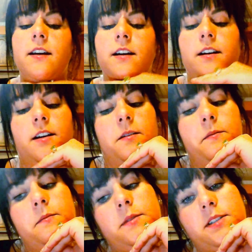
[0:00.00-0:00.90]

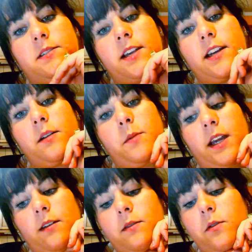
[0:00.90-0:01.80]
It's kind of
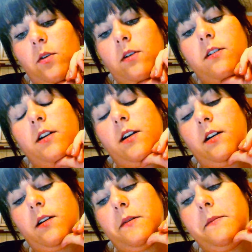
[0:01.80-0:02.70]
painful.
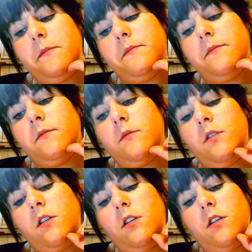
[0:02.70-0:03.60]

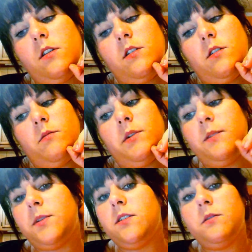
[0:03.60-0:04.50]
But
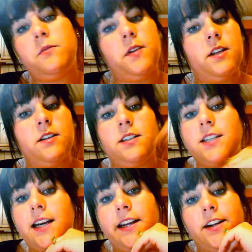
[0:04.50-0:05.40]
I'm still feeling
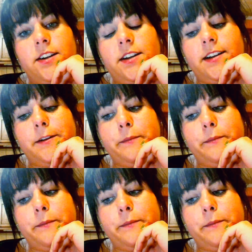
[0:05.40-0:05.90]
tired.